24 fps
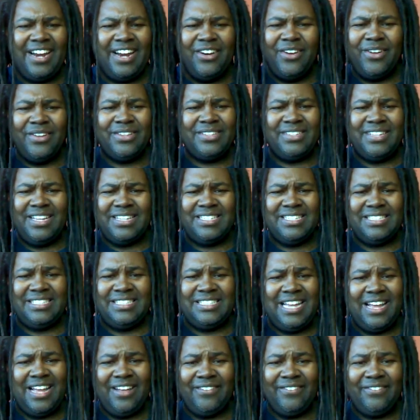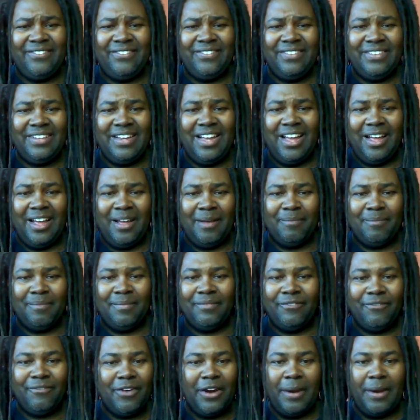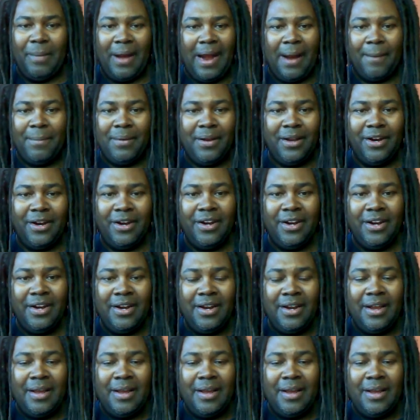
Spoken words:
I know it doesn't sound very popular,